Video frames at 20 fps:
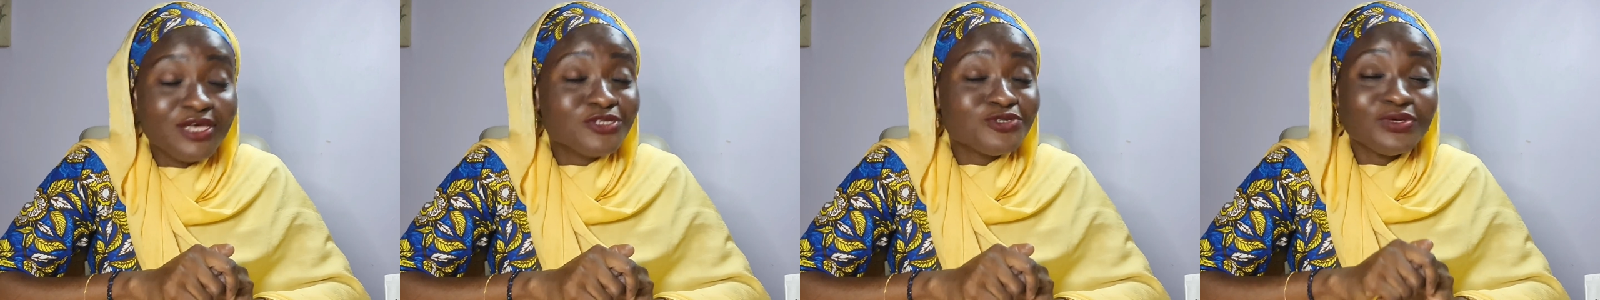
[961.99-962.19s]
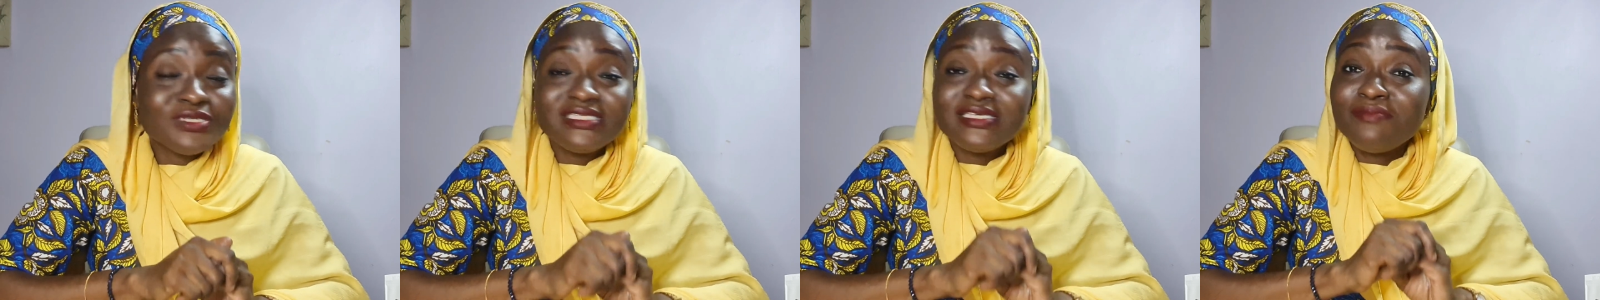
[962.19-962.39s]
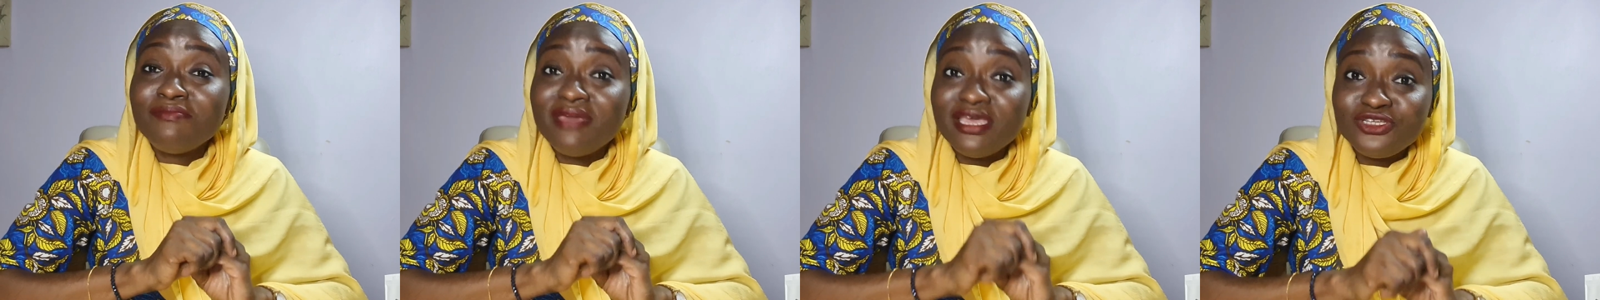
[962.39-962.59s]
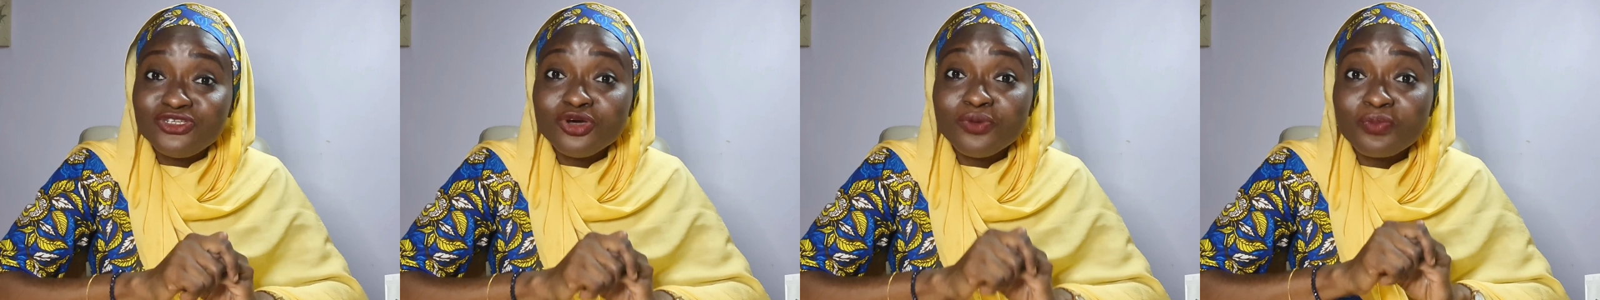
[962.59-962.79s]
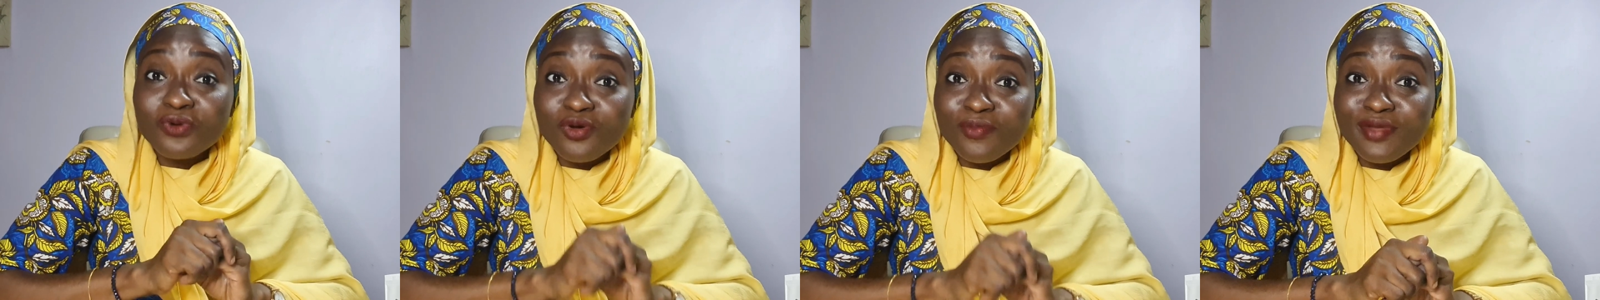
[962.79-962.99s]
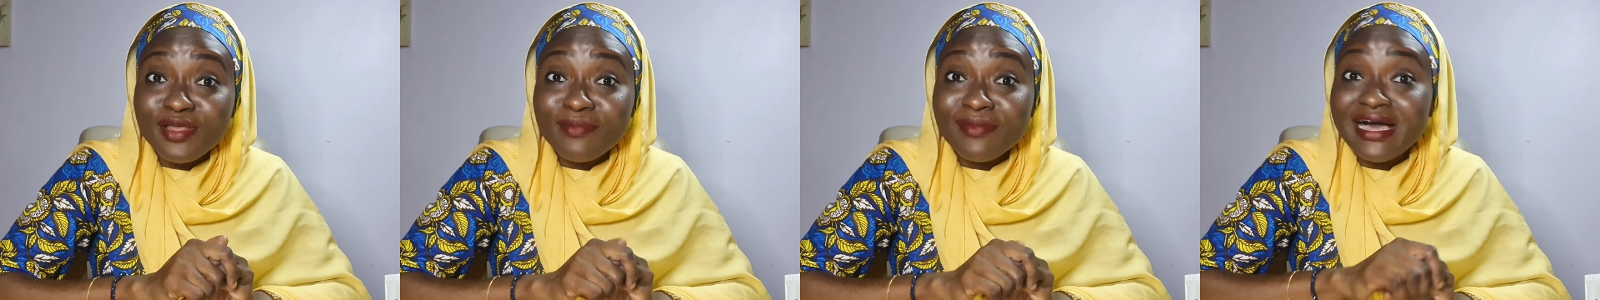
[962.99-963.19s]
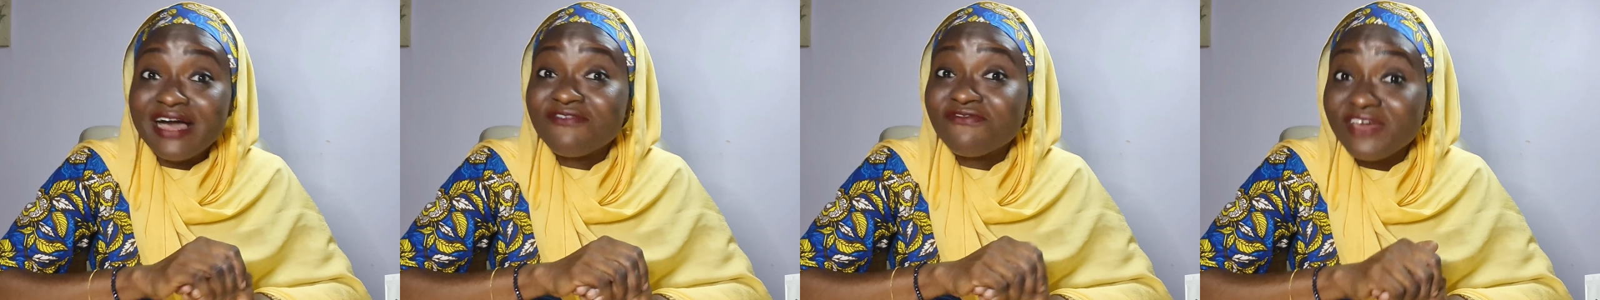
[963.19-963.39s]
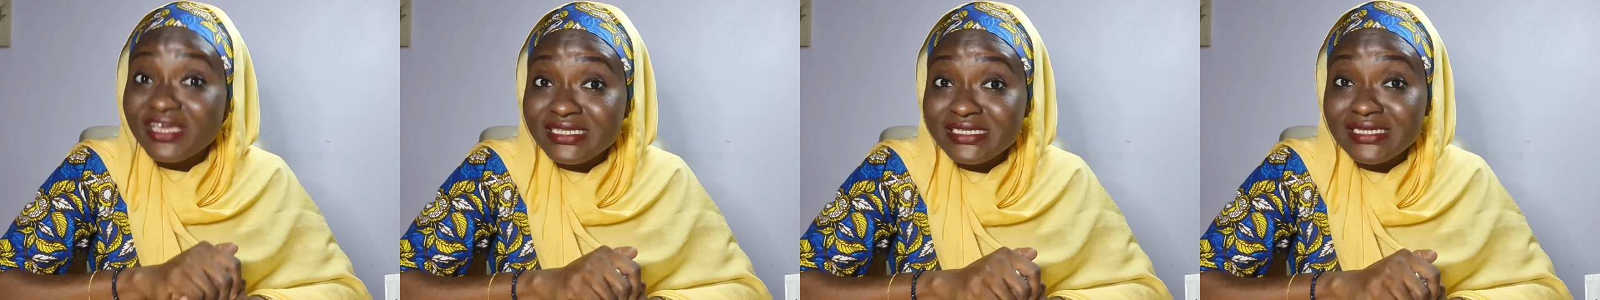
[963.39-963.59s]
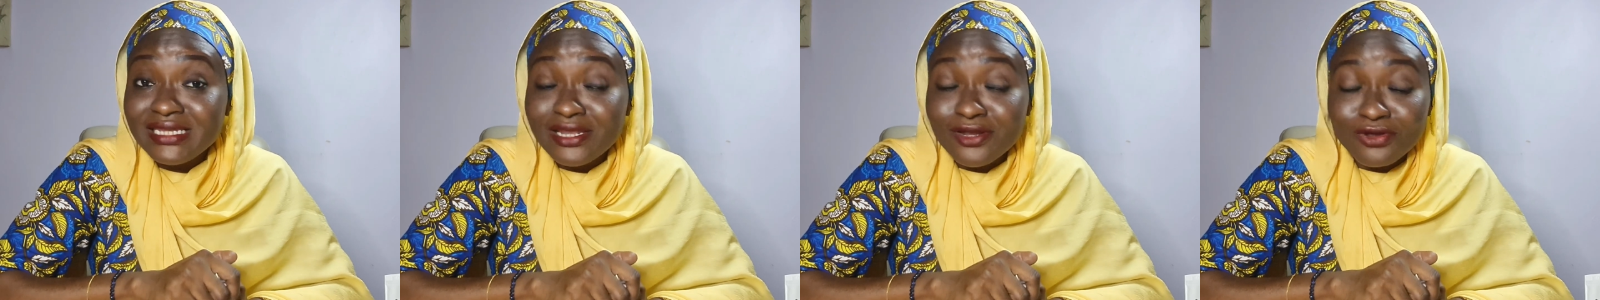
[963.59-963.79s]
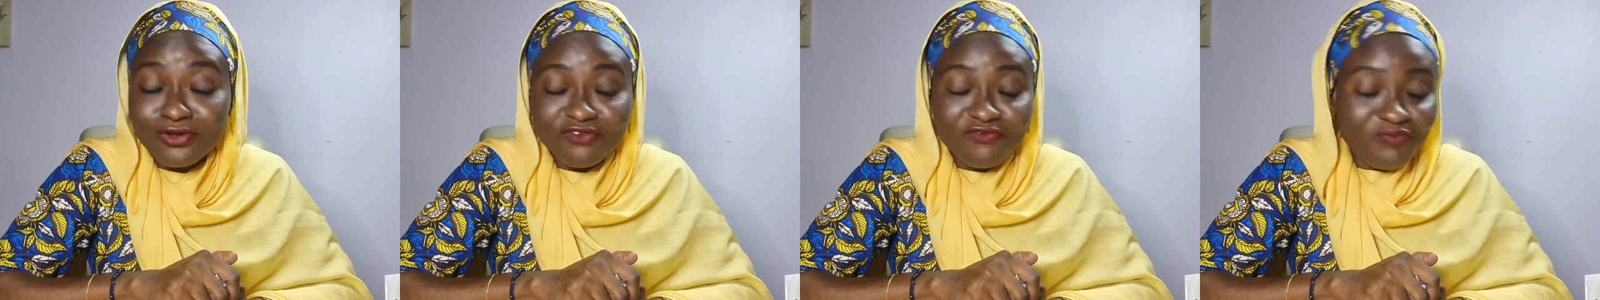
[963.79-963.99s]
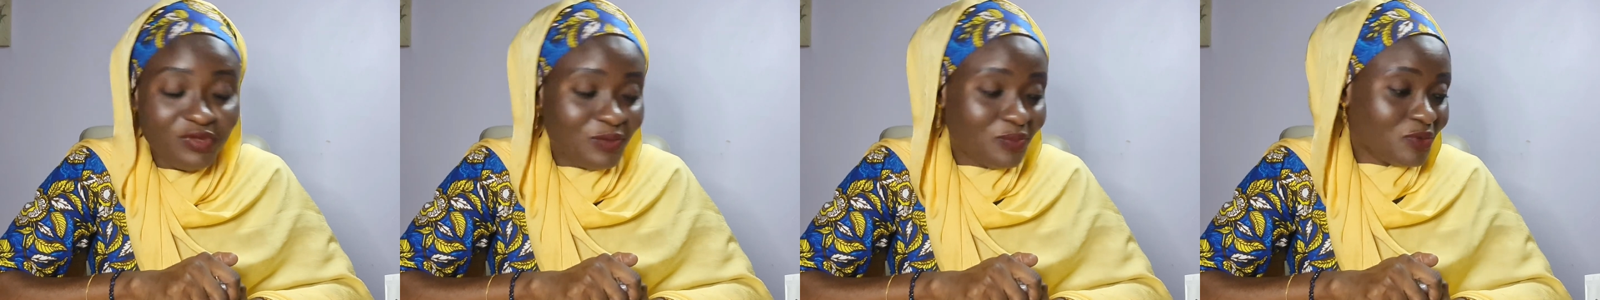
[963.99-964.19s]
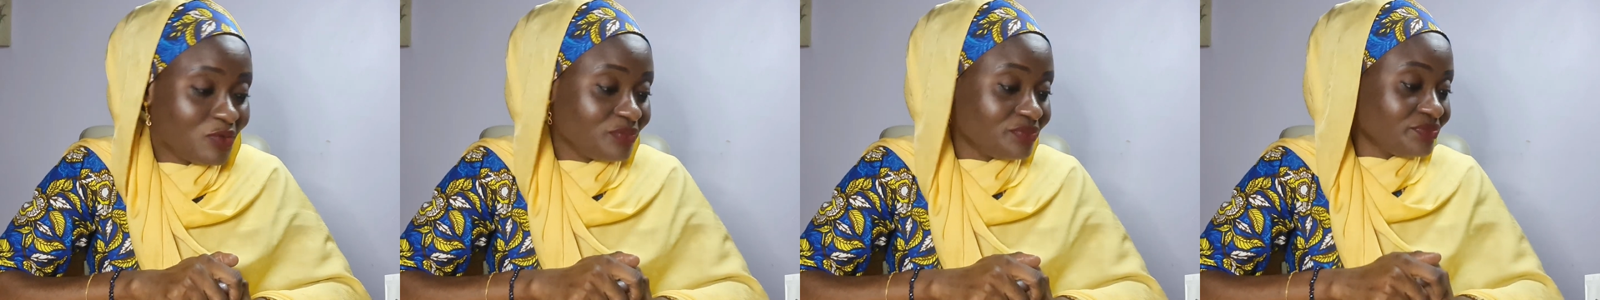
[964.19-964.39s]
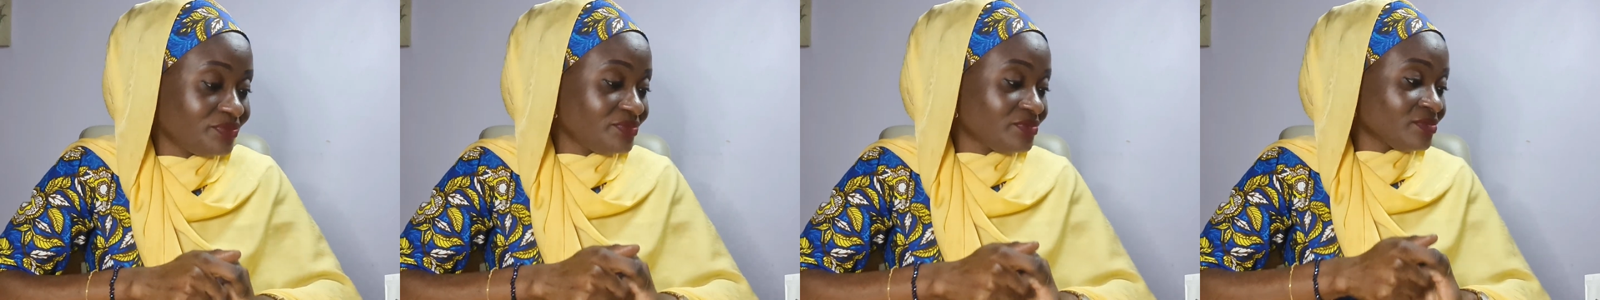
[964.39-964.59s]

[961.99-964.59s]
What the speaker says: So it's a major problem affecting a lot of people.